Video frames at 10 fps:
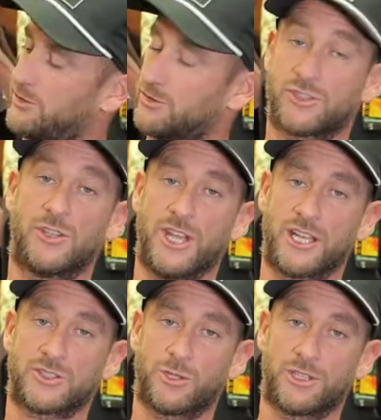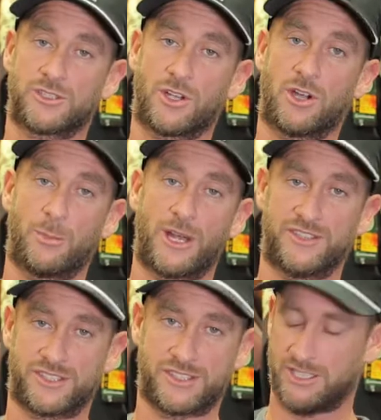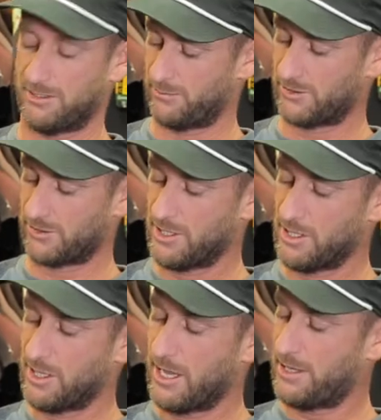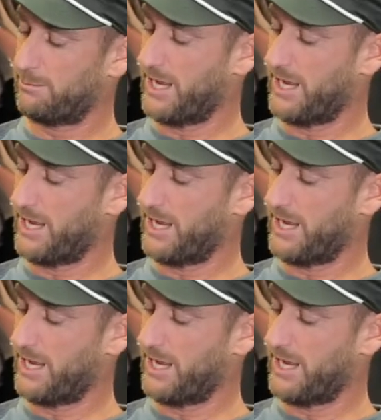So next we're going to talk about the seams. And